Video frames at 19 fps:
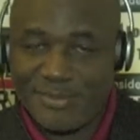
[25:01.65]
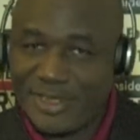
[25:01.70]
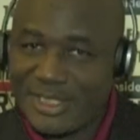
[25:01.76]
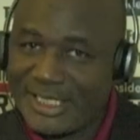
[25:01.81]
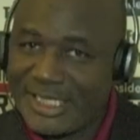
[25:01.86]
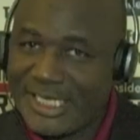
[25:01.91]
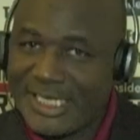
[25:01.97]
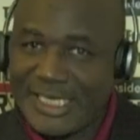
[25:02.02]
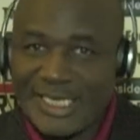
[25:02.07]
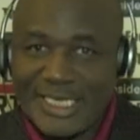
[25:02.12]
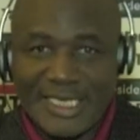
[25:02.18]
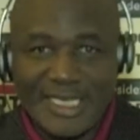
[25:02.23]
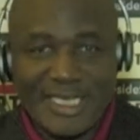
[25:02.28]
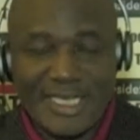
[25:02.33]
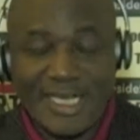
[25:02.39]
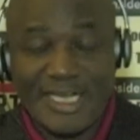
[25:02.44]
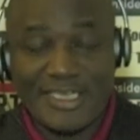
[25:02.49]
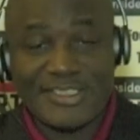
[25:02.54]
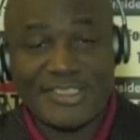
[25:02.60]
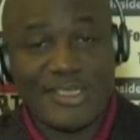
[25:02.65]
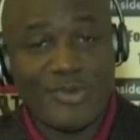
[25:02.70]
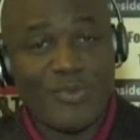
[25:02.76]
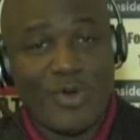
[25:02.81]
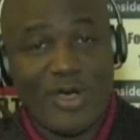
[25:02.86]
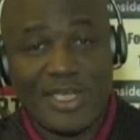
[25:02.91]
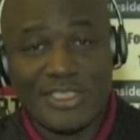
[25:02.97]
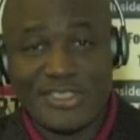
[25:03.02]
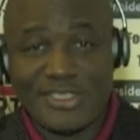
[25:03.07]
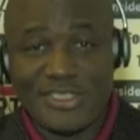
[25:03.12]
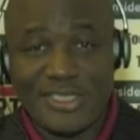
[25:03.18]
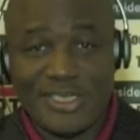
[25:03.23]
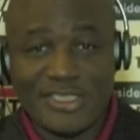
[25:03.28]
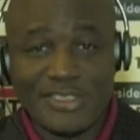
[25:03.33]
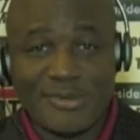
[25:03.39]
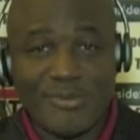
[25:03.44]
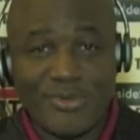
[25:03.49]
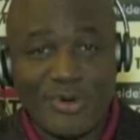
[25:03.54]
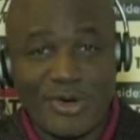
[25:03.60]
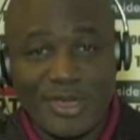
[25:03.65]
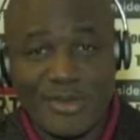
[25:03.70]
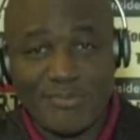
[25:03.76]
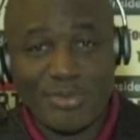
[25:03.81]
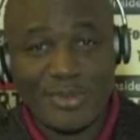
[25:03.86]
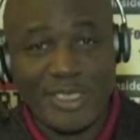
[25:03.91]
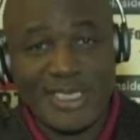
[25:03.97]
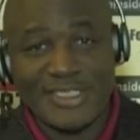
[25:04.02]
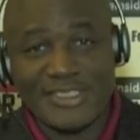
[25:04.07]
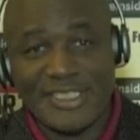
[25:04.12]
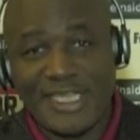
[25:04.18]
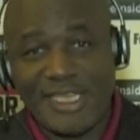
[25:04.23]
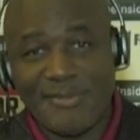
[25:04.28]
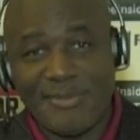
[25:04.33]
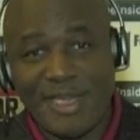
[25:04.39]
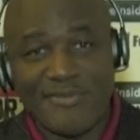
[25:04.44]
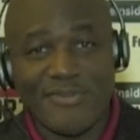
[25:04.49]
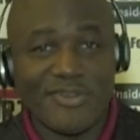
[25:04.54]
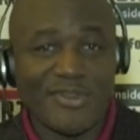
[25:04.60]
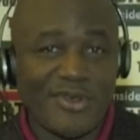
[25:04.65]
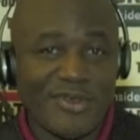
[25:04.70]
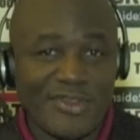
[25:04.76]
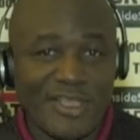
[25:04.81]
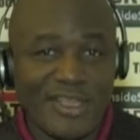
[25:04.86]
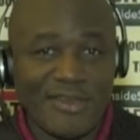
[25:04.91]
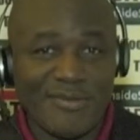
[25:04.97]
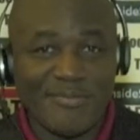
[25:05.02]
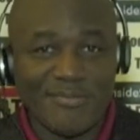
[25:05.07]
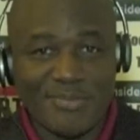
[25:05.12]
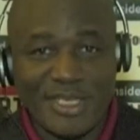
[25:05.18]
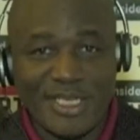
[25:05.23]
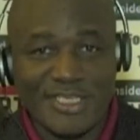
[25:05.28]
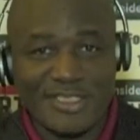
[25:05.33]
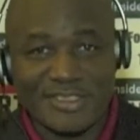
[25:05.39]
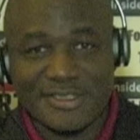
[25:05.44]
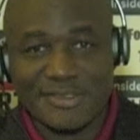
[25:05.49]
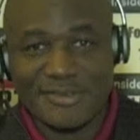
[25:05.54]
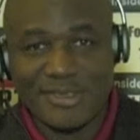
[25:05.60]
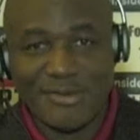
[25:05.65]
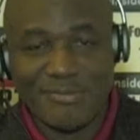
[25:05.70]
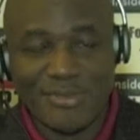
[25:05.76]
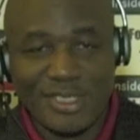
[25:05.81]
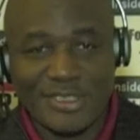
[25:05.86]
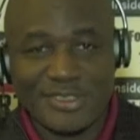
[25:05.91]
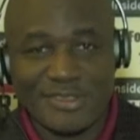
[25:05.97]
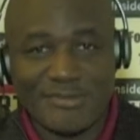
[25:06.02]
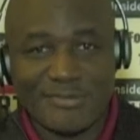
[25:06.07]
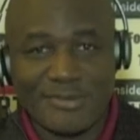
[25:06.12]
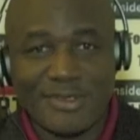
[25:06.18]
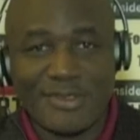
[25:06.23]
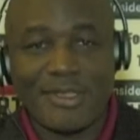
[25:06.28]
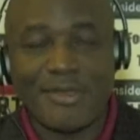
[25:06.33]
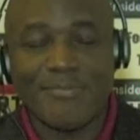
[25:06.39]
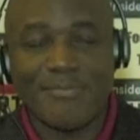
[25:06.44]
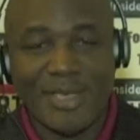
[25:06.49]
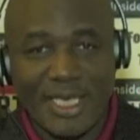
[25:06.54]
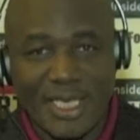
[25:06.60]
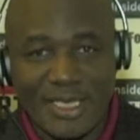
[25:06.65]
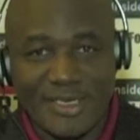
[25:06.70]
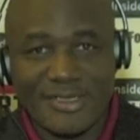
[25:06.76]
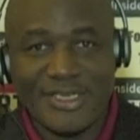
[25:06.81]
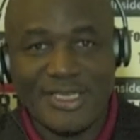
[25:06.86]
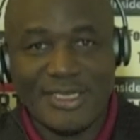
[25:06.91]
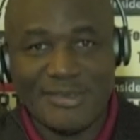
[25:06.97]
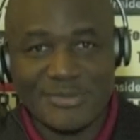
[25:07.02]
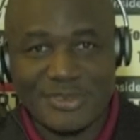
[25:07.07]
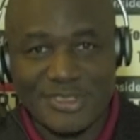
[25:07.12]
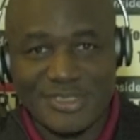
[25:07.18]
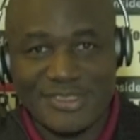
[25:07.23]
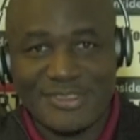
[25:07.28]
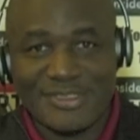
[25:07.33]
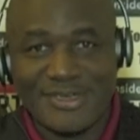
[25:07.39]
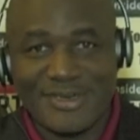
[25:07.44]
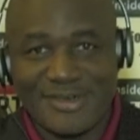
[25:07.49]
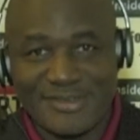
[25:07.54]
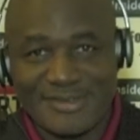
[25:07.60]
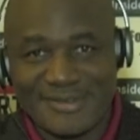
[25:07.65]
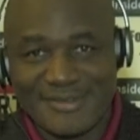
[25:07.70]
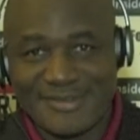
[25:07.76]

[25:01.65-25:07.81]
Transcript: But I see Washington as a more complete team, even though they beat a bunch of really bad teams this year.